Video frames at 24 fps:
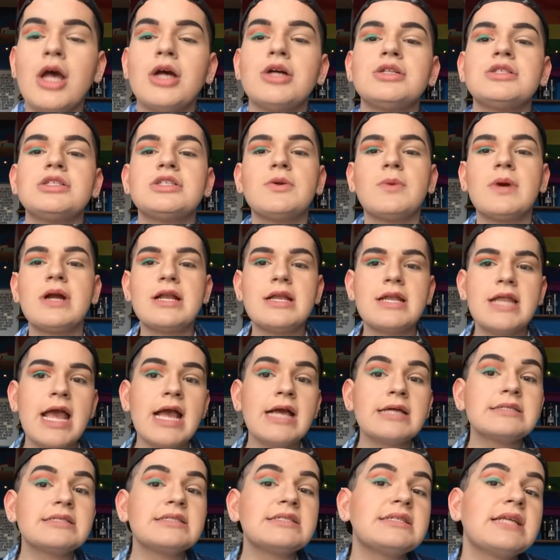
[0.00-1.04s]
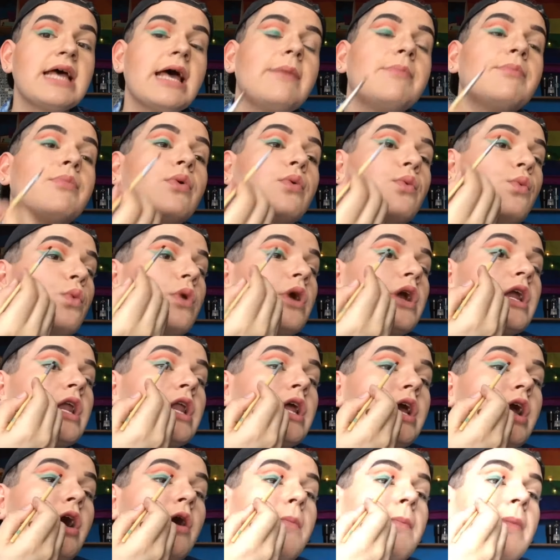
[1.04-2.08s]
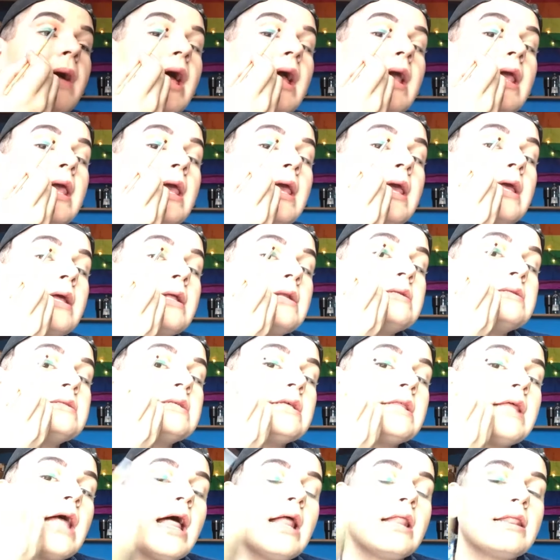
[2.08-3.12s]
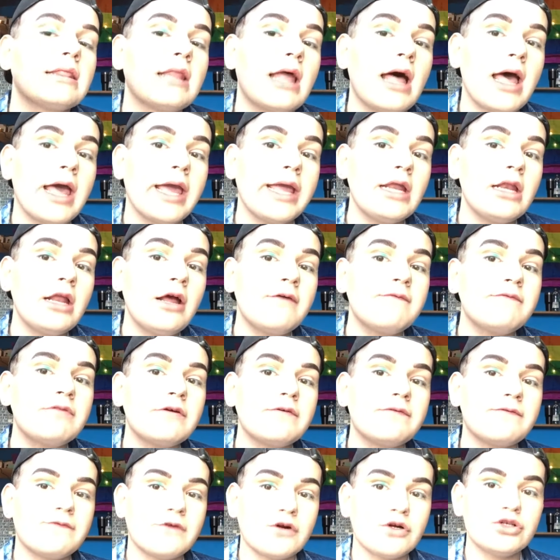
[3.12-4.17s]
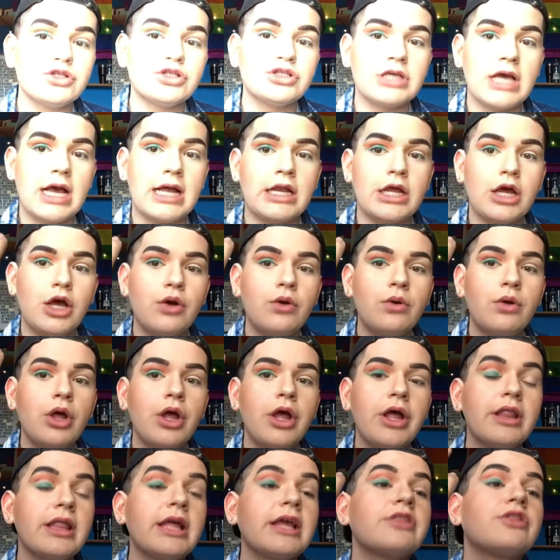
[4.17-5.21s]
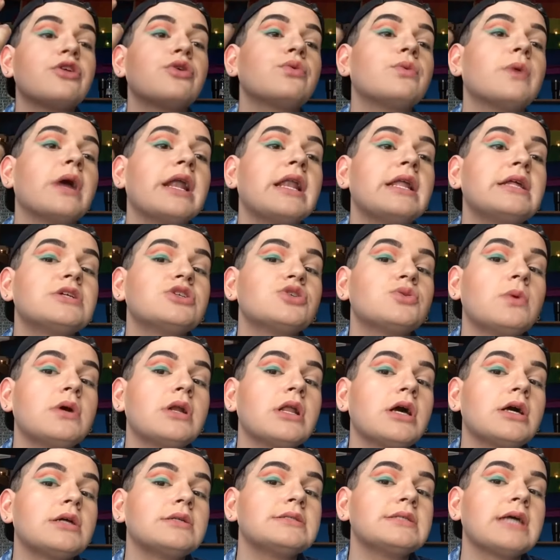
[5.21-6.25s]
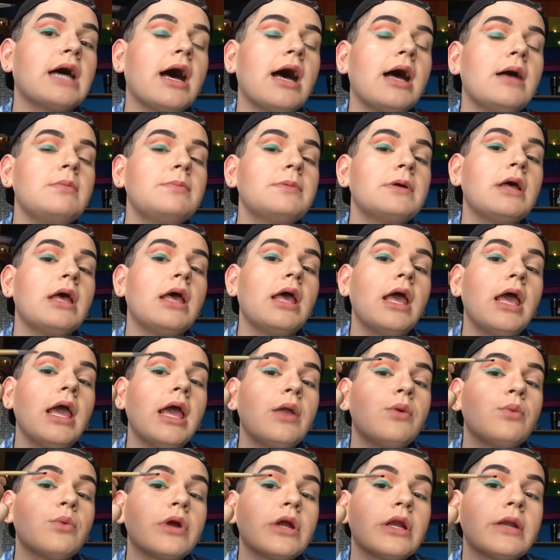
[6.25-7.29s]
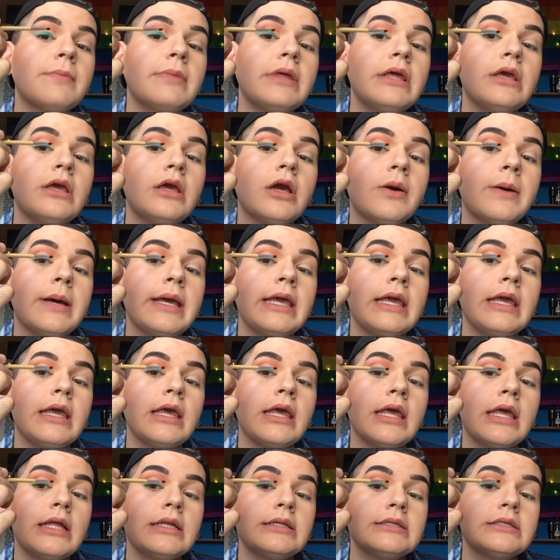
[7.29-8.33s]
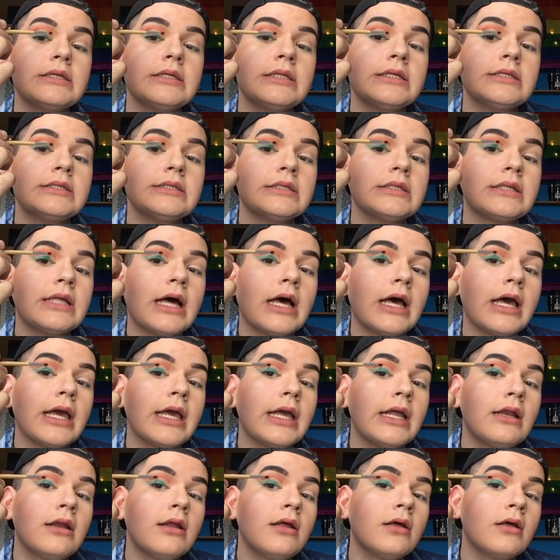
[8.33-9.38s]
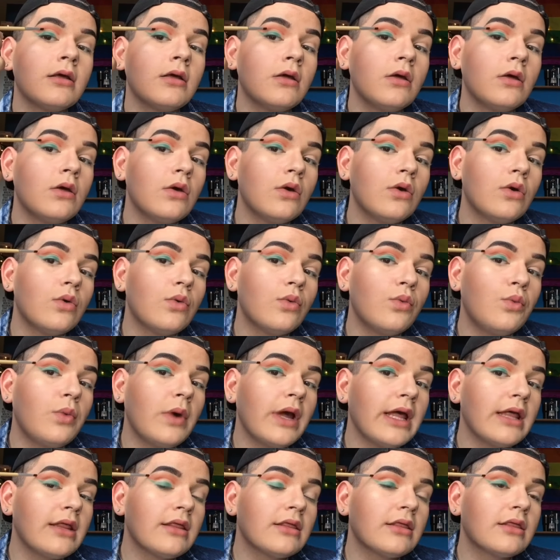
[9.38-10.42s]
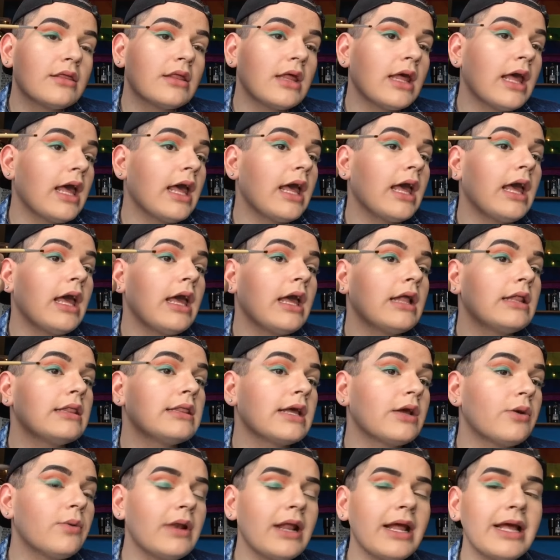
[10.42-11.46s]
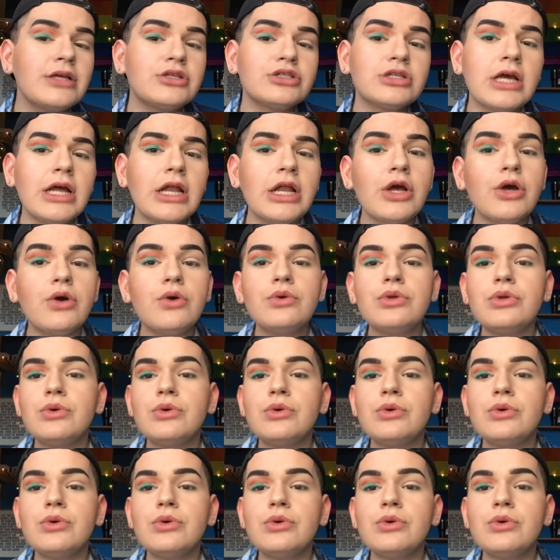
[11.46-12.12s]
So our next step, we're gonna go back into that line of the first shadow, like the reddish one on top, and we're gonna be going into this line with a liquid eyeshadow.